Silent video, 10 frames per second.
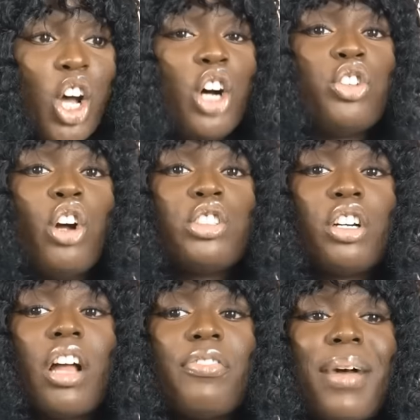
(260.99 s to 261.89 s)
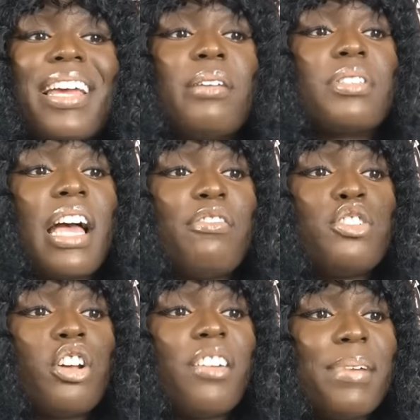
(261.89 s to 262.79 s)
No, don't turn off my game, Siah. If
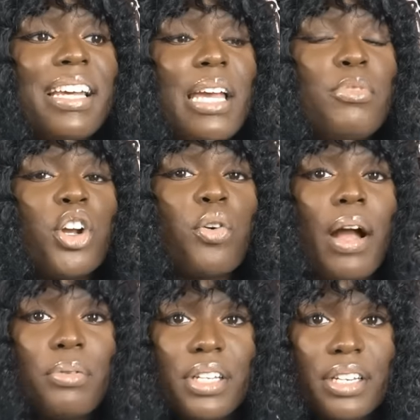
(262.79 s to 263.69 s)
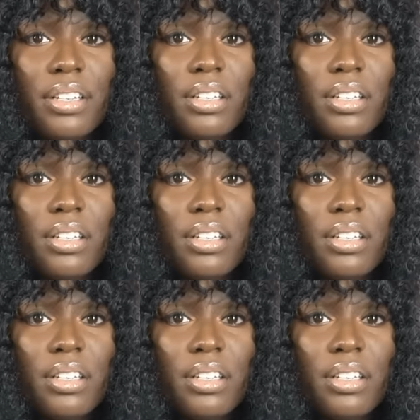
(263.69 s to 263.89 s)
you turn off my game, you're grounded.